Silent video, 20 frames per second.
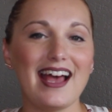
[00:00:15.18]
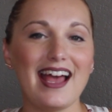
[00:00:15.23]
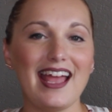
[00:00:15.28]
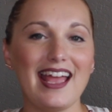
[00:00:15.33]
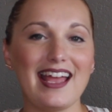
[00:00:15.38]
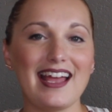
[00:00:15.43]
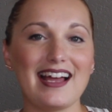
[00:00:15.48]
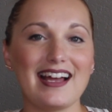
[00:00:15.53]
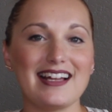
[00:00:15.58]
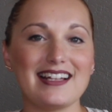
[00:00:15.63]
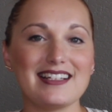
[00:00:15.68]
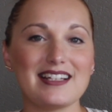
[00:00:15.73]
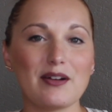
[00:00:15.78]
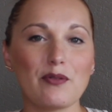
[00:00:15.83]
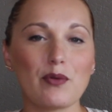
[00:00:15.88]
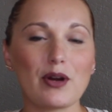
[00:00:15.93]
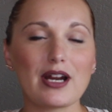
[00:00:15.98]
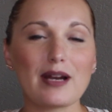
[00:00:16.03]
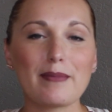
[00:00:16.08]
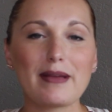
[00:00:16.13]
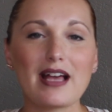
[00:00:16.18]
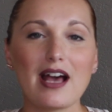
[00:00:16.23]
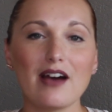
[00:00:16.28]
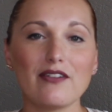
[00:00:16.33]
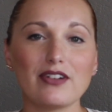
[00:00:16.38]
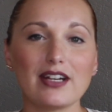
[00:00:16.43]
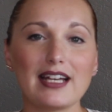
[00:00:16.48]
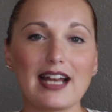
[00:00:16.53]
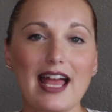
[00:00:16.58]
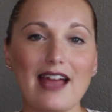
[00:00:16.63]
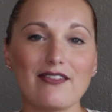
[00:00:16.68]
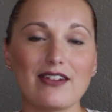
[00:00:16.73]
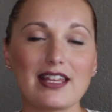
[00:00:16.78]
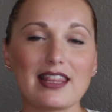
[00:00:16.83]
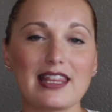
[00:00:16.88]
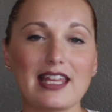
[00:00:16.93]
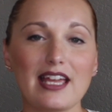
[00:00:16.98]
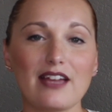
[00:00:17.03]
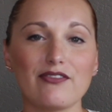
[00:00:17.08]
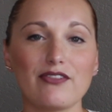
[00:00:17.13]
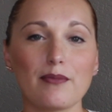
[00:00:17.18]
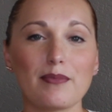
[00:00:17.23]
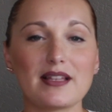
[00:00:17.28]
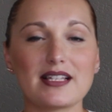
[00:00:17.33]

And we're going to be covering everything from